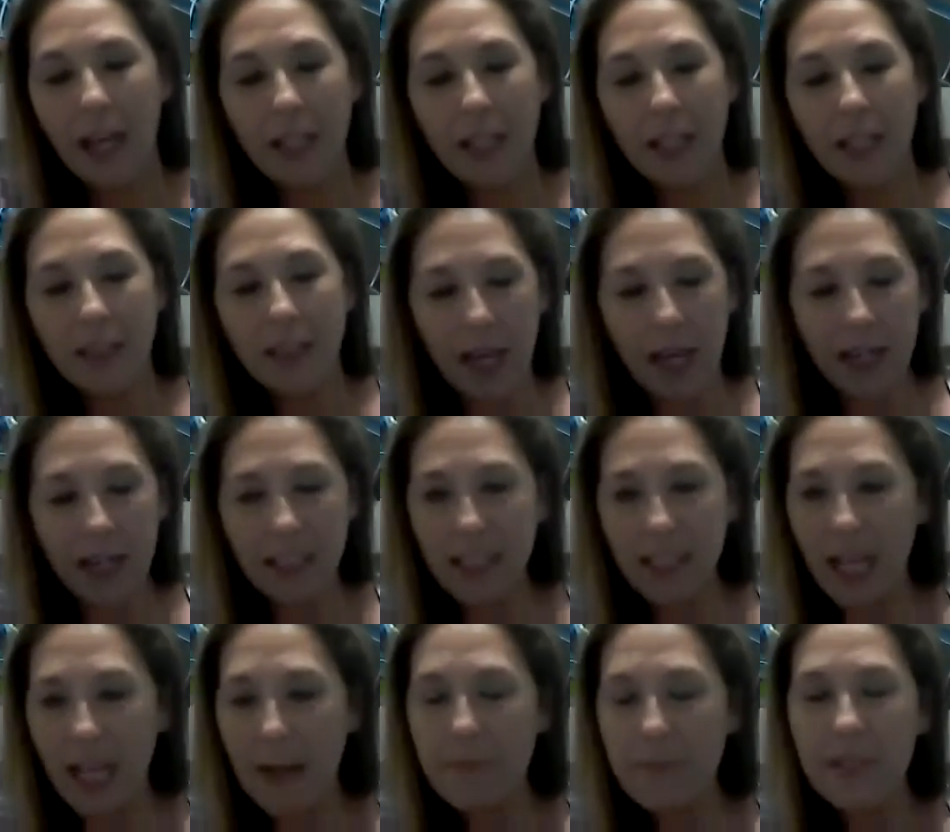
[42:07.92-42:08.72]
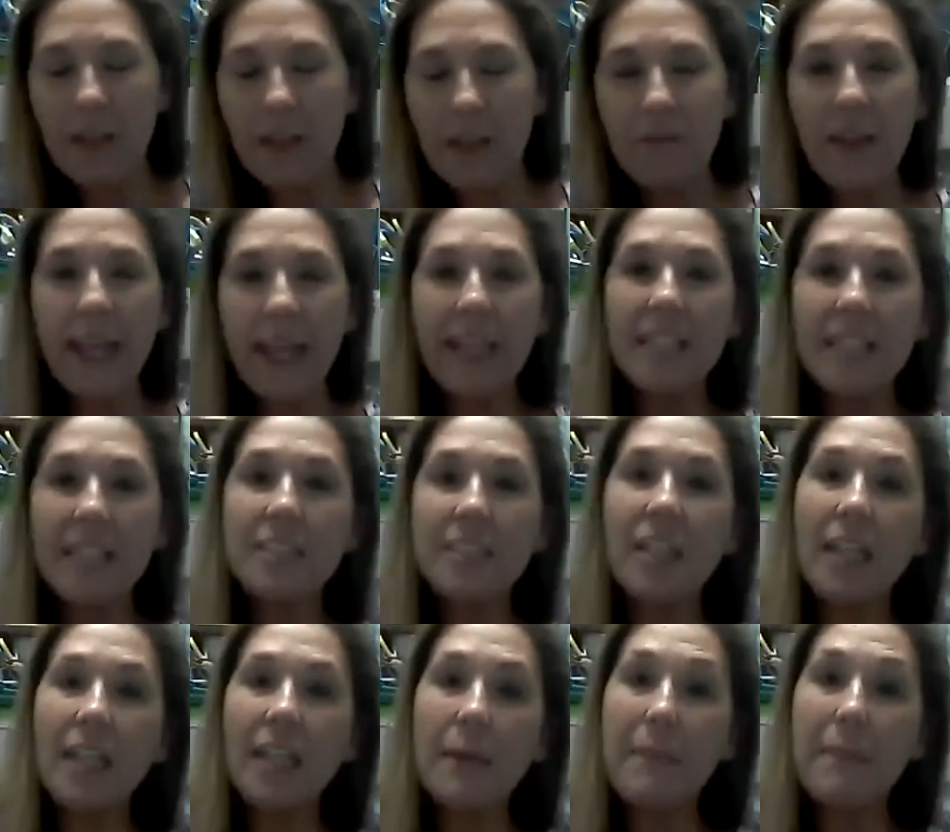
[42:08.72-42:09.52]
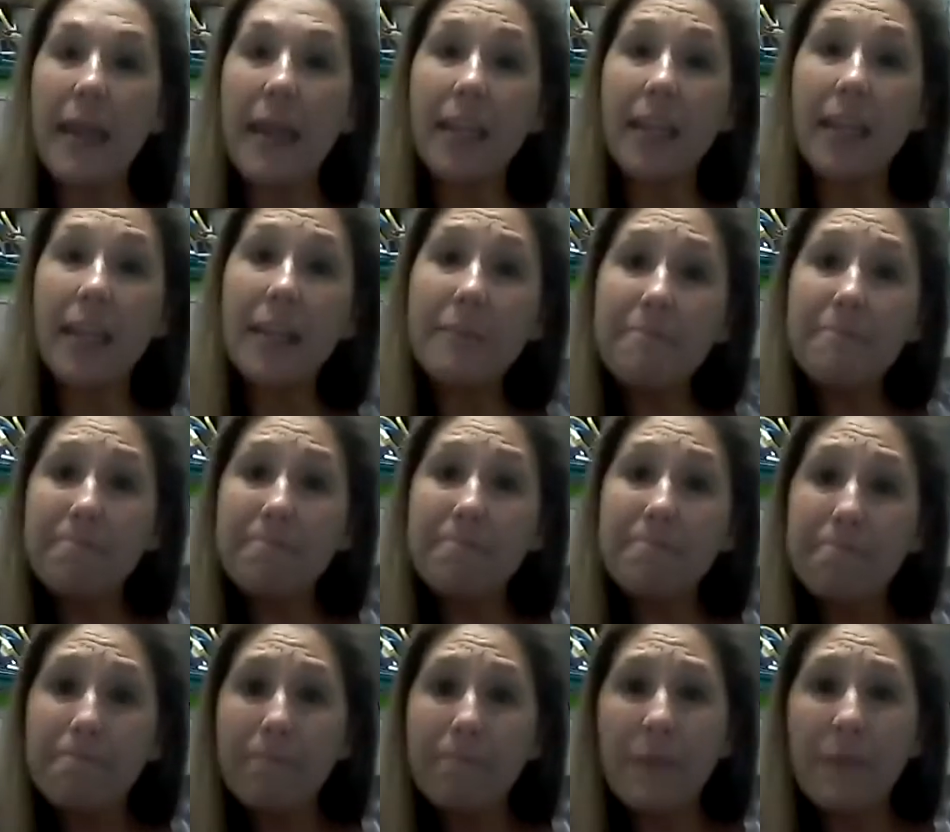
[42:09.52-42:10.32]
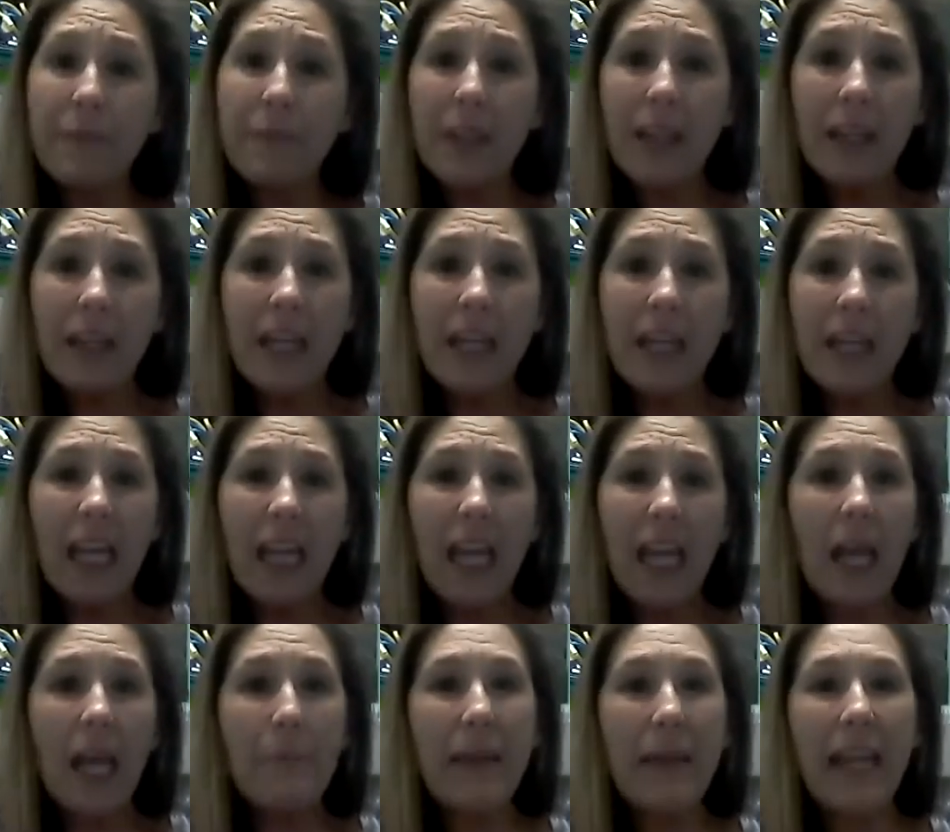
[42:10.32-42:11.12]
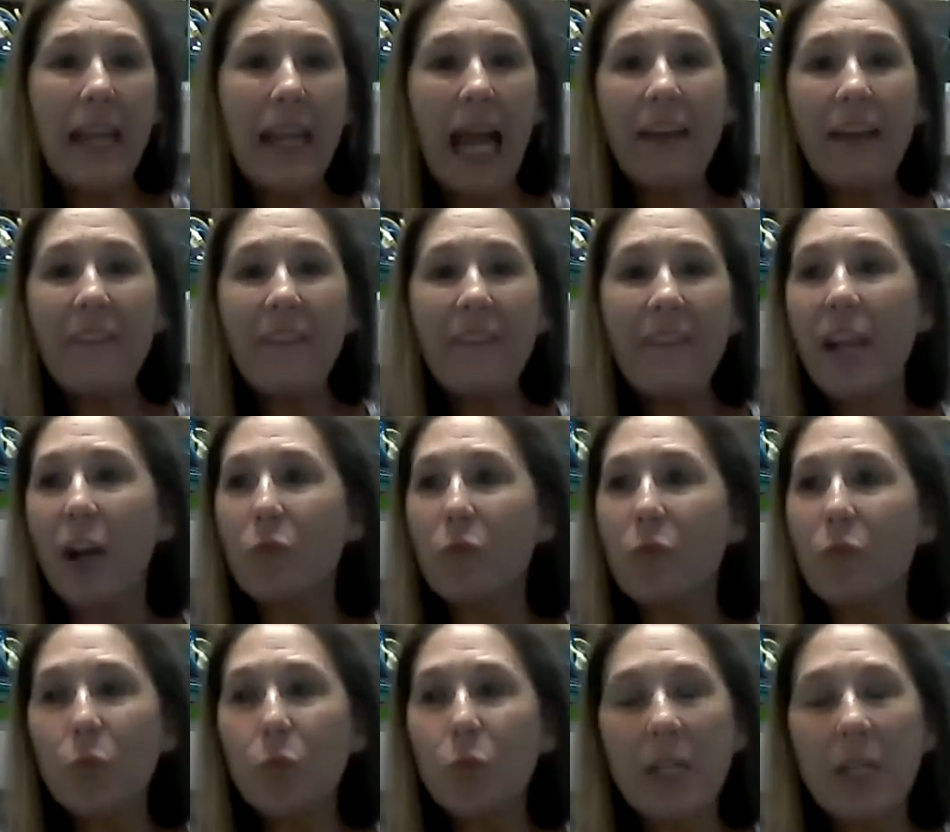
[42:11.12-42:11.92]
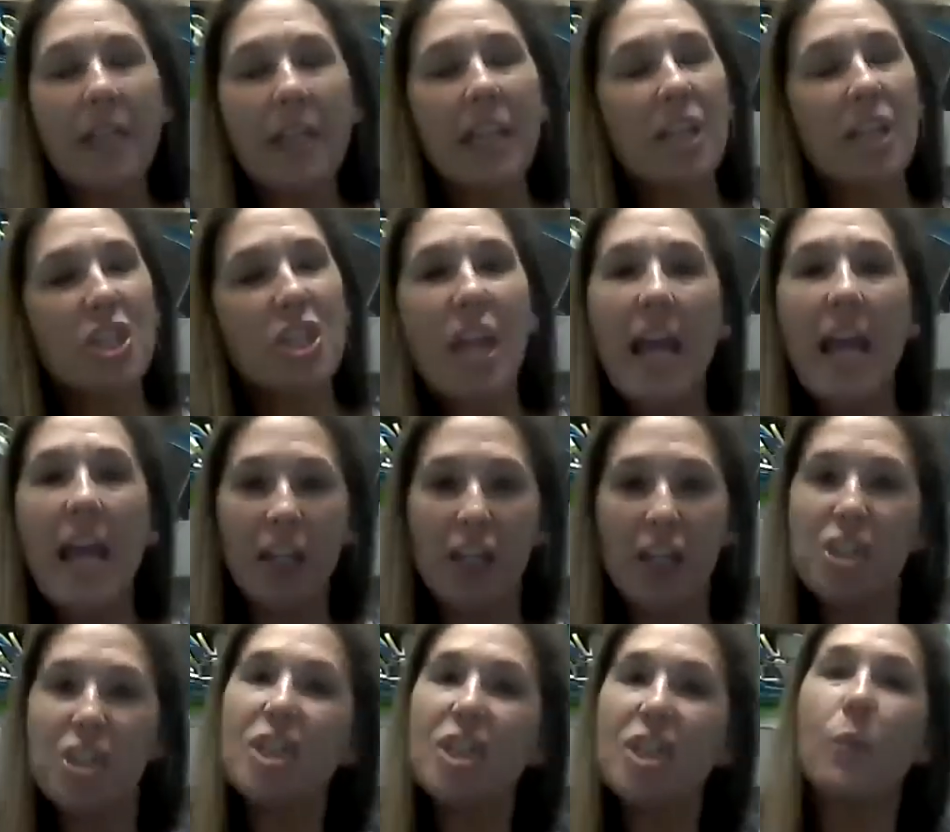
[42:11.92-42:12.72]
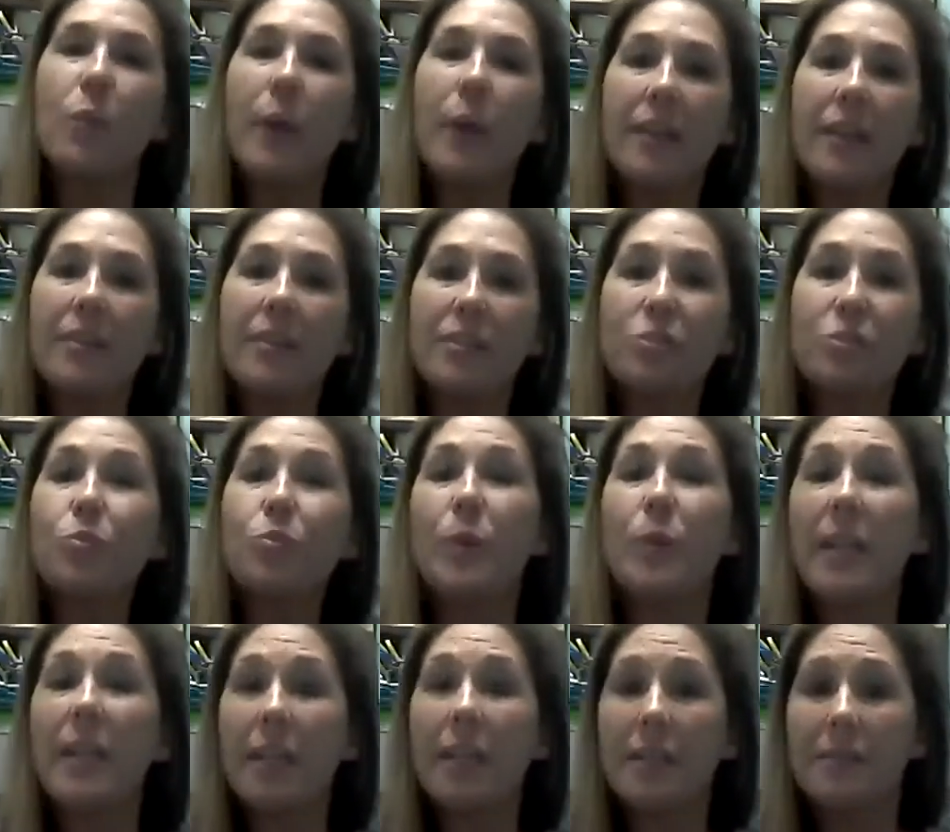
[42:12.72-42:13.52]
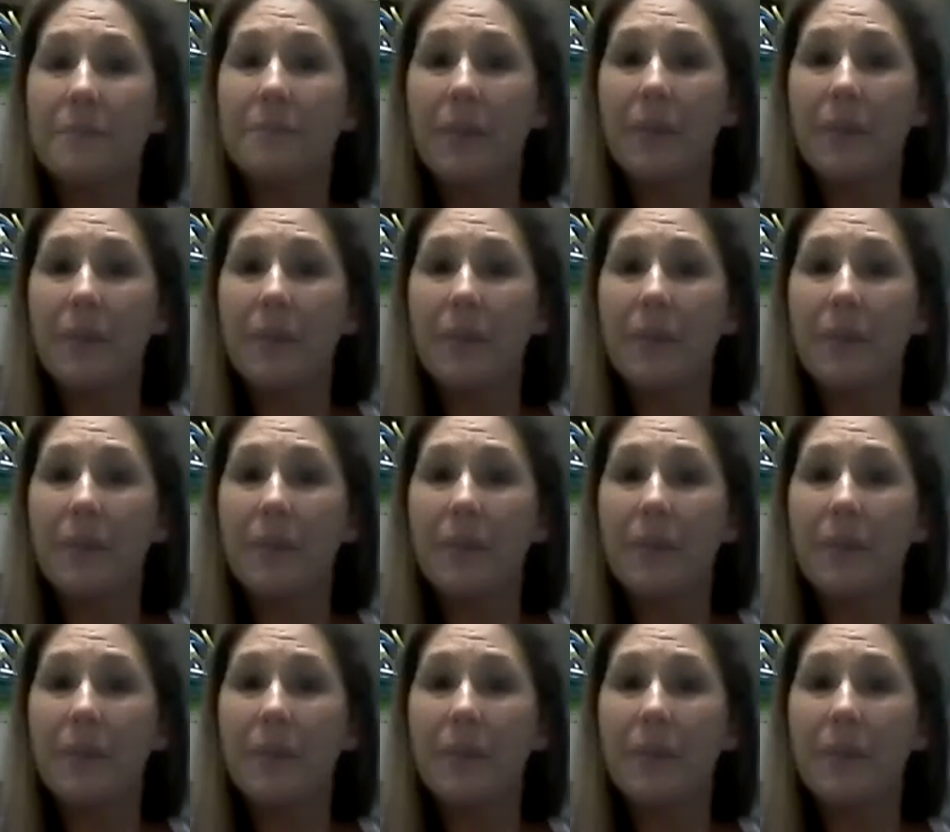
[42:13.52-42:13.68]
a lot of times I fake it till I make it. I mean, I've had a really challenging week this week.